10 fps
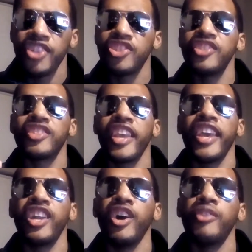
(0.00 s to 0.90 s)
She
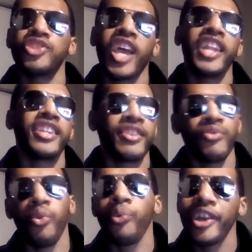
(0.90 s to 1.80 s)
said,
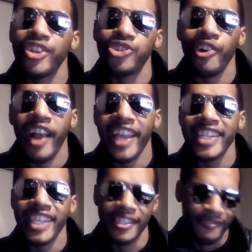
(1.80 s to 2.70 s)
Jonathan, where's your
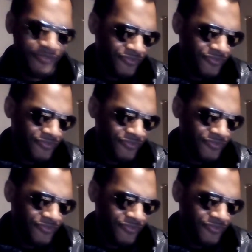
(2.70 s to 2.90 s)
ID?